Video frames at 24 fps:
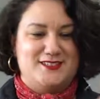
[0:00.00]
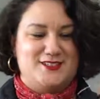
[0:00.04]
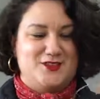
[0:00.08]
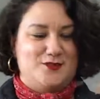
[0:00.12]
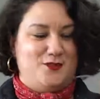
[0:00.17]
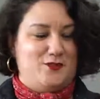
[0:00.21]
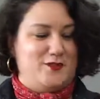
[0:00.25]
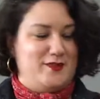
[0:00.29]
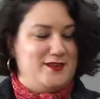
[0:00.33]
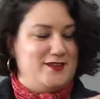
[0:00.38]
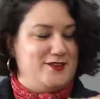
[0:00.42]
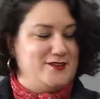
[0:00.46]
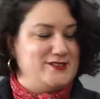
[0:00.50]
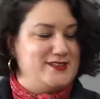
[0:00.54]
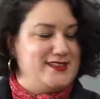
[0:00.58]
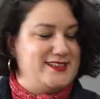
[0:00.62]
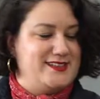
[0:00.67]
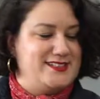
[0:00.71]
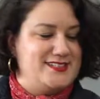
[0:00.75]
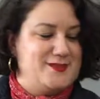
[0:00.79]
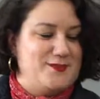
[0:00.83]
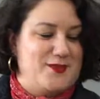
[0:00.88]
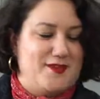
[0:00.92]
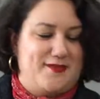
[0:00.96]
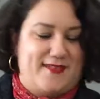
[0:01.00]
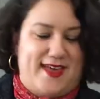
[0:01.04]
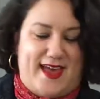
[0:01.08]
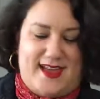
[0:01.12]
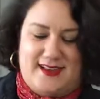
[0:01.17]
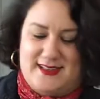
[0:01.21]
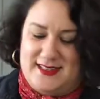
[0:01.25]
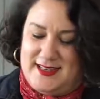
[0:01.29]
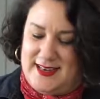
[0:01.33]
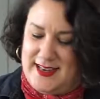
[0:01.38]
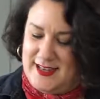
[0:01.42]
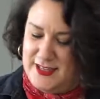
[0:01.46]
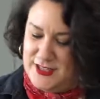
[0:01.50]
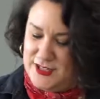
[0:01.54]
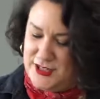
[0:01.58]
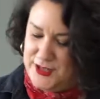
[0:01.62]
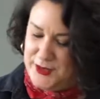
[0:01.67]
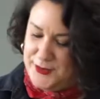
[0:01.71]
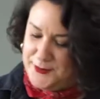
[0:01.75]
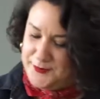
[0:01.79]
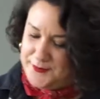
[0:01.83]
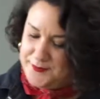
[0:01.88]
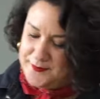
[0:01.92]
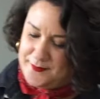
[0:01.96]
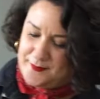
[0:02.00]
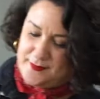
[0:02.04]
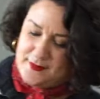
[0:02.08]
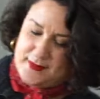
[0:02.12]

So we'll be using some of that today too.